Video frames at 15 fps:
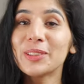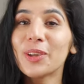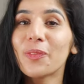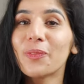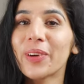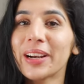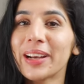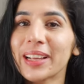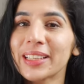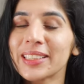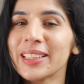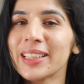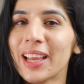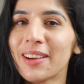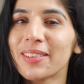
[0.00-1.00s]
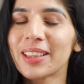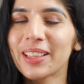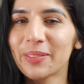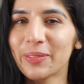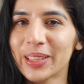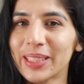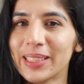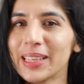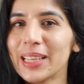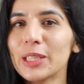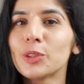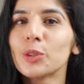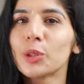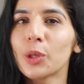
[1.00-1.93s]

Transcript: your production level ability to